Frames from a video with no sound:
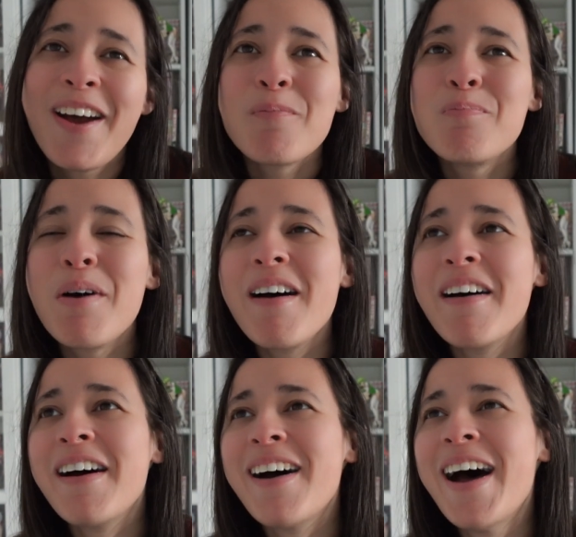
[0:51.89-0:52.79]

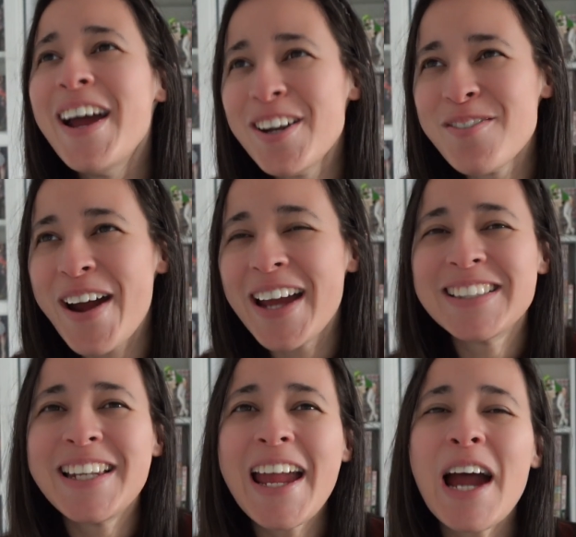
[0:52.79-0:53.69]
But anyway,
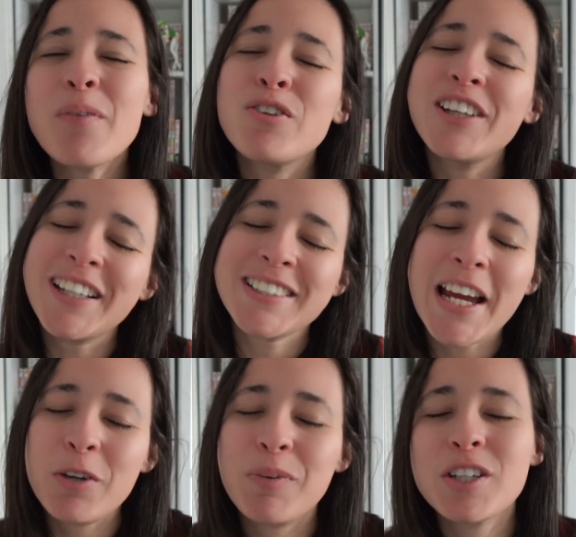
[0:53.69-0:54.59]
today I'm really
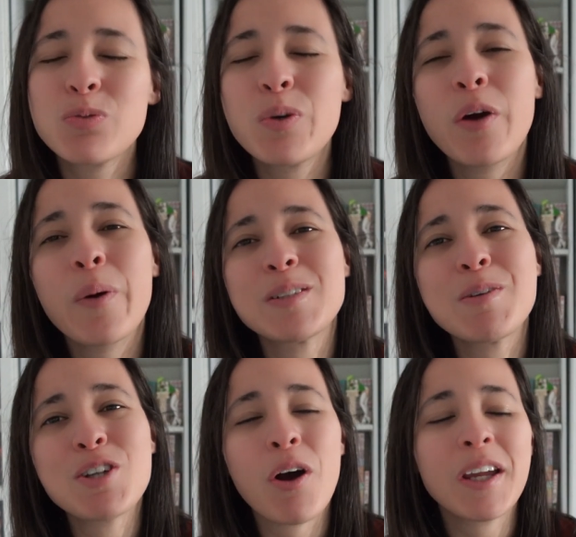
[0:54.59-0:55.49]
excited because we are going to be
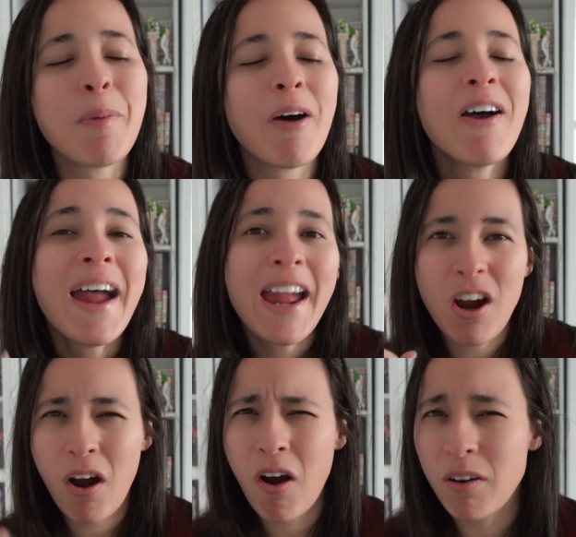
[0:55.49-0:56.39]
talking about a
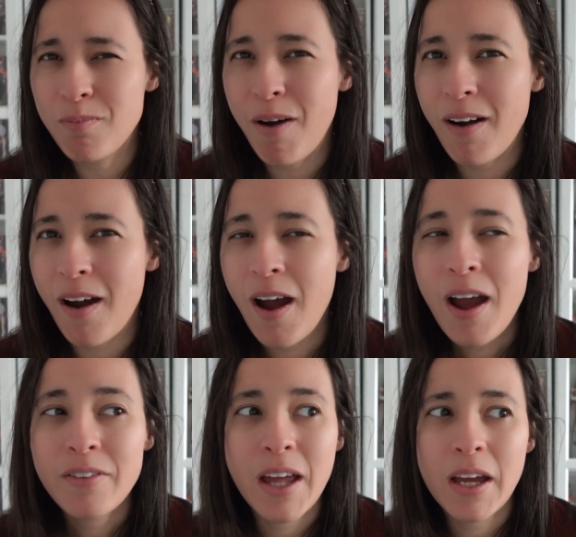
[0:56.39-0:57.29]
horror manga
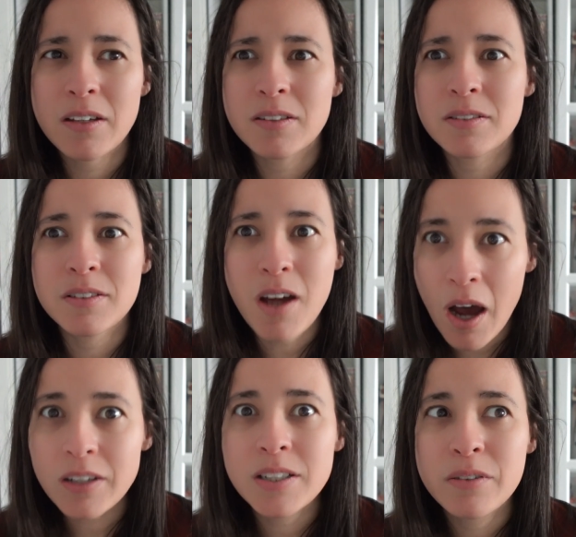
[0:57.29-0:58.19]
that is
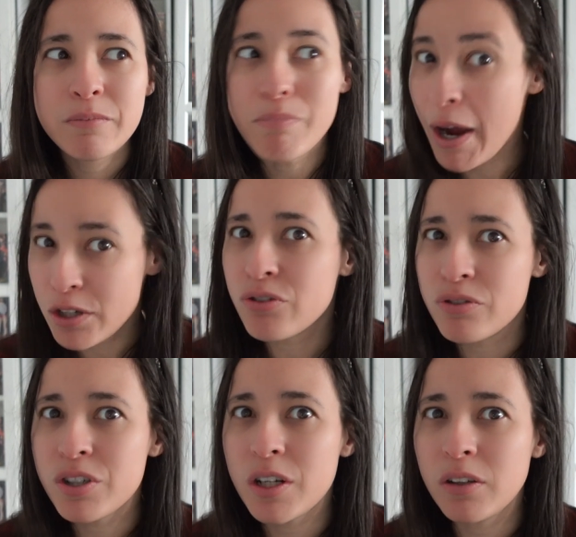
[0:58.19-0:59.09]
not by
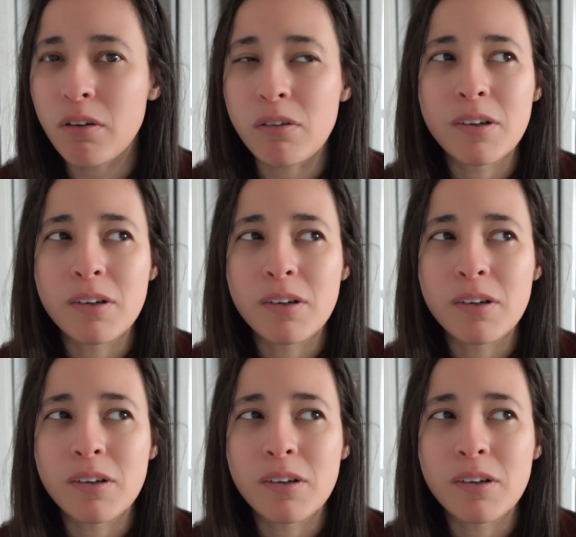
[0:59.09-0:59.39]
Junji Ito.